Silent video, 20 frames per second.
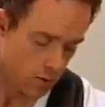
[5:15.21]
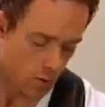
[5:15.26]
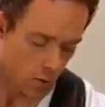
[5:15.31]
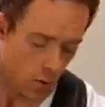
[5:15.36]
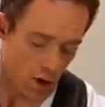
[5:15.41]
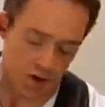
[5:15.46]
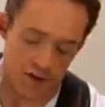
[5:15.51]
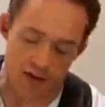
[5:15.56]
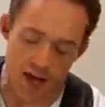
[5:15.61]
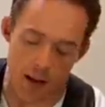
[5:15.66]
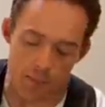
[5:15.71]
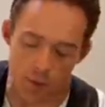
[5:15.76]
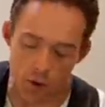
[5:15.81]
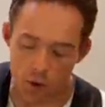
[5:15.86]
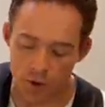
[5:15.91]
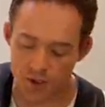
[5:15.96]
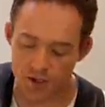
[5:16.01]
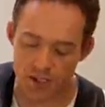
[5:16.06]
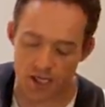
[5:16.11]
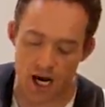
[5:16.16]
Once that
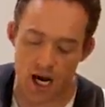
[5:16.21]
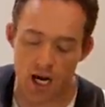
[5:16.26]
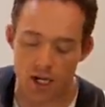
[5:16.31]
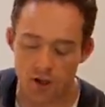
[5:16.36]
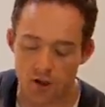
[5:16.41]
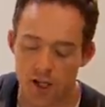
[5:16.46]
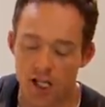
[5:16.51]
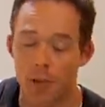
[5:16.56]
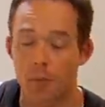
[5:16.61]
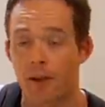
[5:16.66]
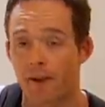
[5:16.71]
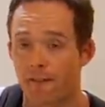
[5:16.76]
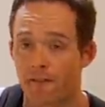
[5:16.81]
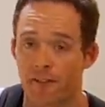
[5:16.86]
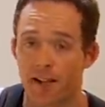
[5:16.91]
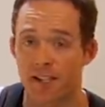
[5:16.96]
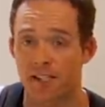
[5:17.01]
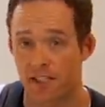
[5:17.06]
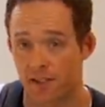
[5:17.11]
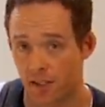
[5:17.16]
bow is gone, you're going to be
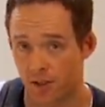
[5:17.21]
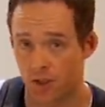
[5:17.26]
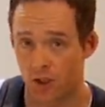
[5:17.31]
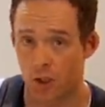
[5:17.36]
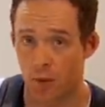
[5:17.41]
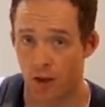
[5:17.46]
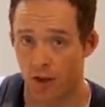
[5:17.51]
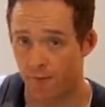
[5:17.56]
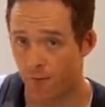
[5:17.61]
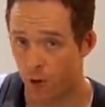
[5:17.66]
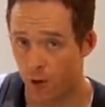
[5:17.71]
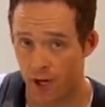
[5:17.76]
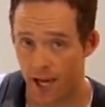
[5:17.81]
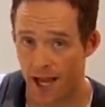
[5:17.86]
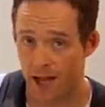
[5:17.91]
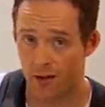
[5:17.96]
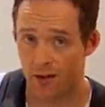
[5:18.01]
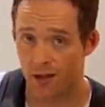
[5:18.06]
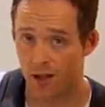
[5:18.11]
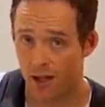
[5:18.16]
affixing this two by four
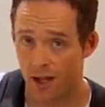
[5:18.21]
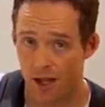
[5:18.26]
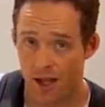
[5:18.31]
down,